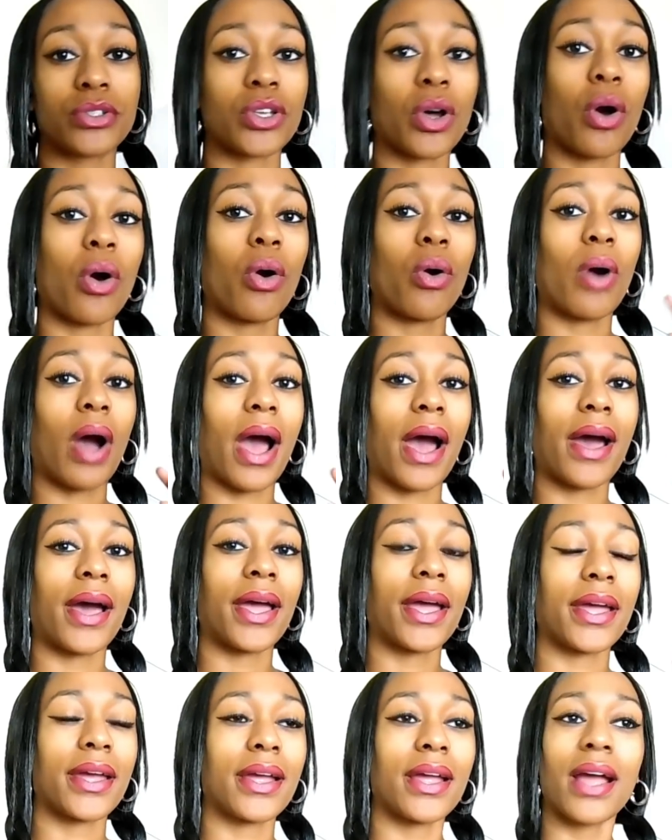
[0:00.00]
so
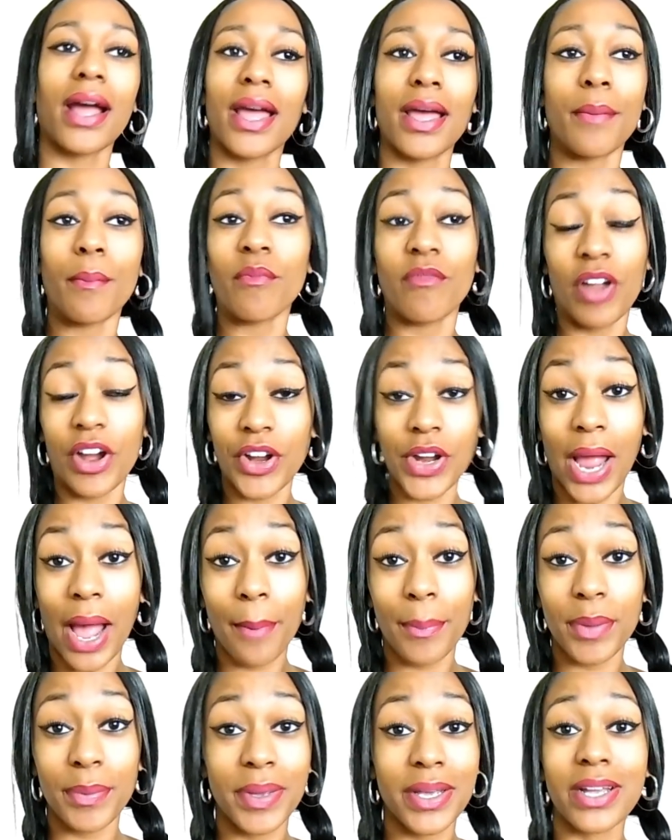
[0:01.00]
I am very
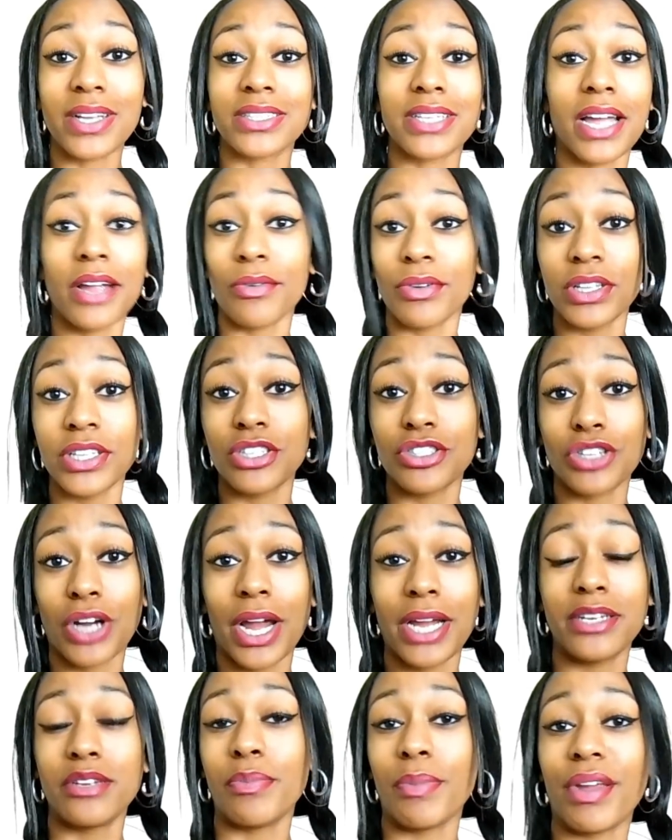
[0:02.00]
happy because I really
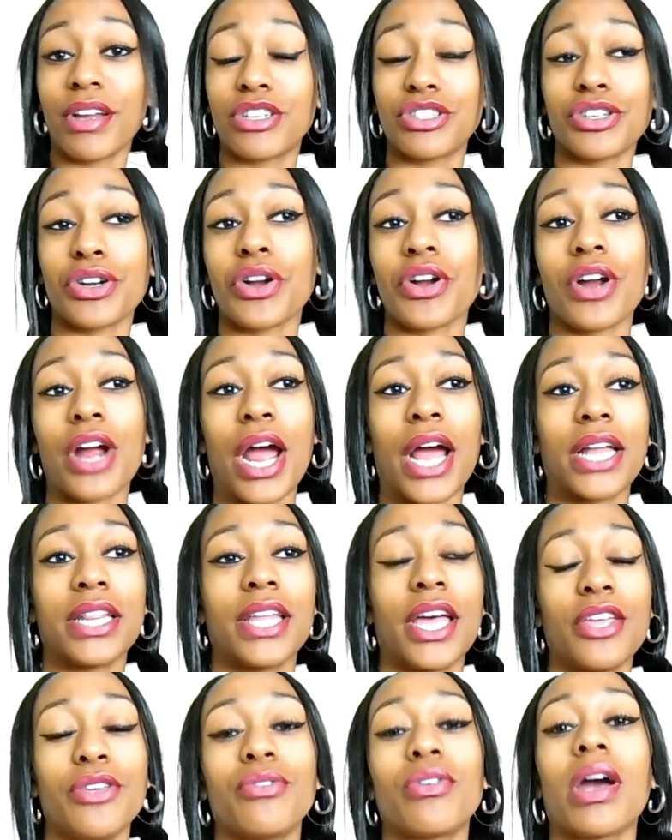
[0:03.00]
tried to make sure I
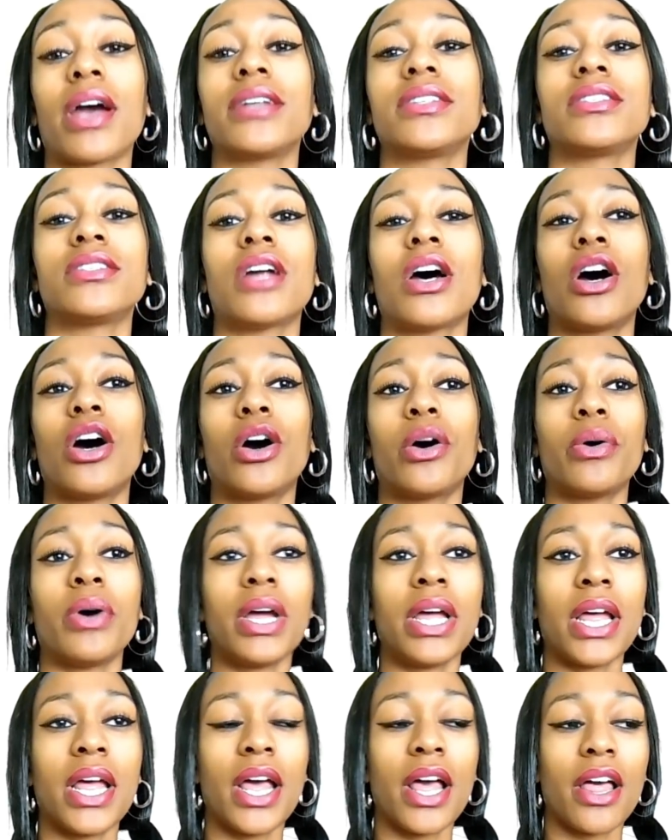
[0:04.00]
let you guys know